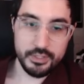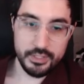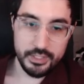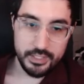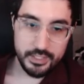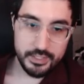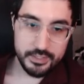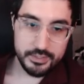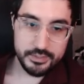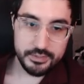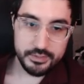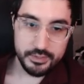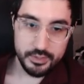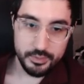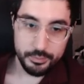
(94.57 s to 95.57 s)
is
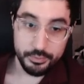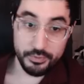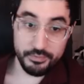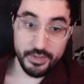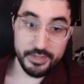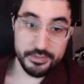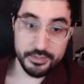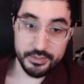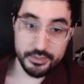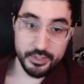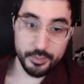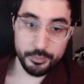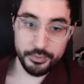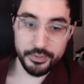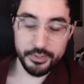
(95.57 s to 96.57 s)
prevented
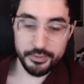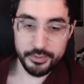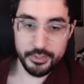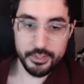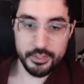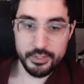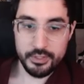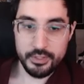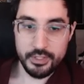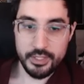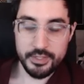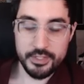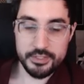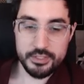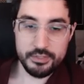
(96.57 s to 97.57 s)
completely, and
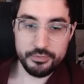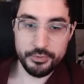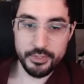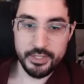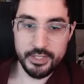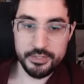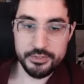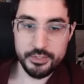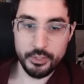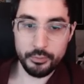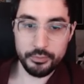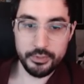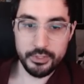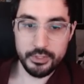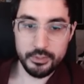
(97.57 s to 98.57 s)
this is for hits
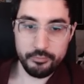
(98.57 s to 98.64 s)
only.